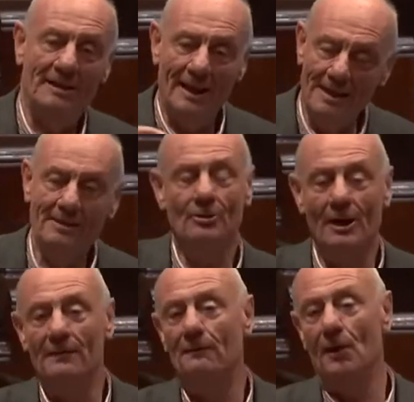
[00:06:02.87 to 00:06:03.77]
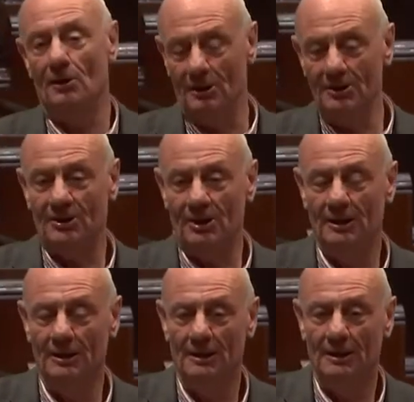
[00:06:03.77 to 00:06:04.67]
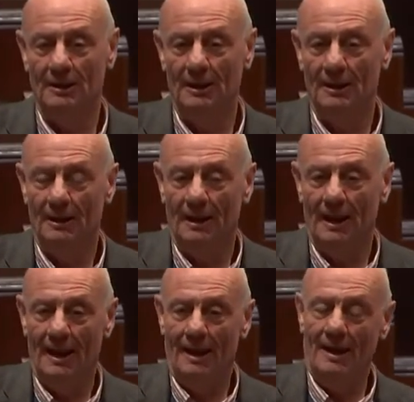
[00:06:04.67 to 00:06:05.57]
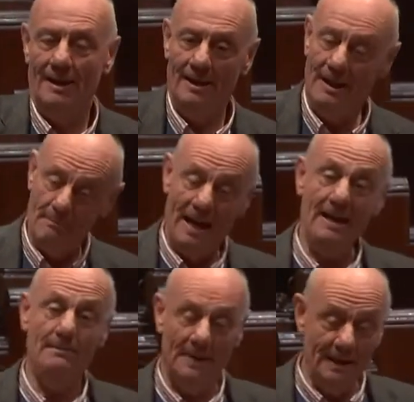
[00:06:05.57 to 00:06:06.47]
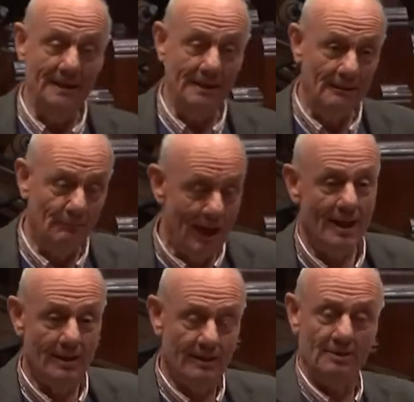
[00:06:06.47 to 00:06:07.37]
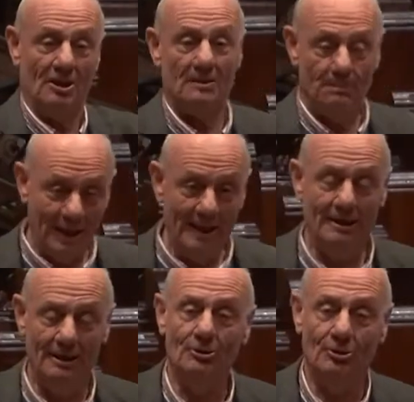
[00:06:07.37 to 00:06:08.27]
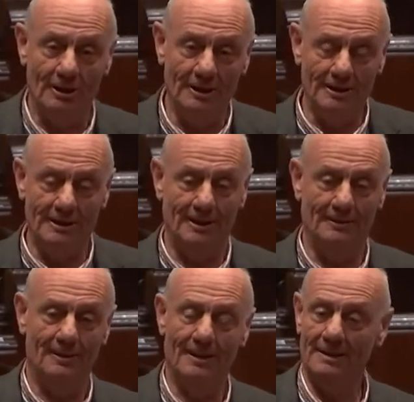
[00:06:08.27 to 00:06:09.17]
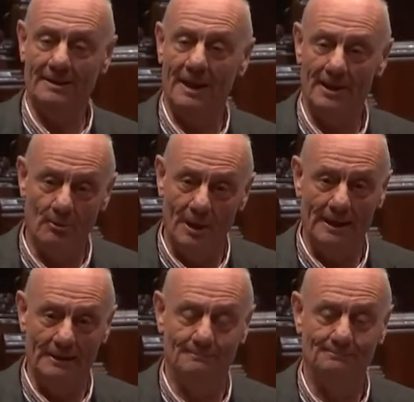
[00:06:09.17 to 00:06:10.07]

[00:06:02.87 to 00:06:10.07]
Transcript: an underground forest, then maybe, rather than just planting trees, there's another way.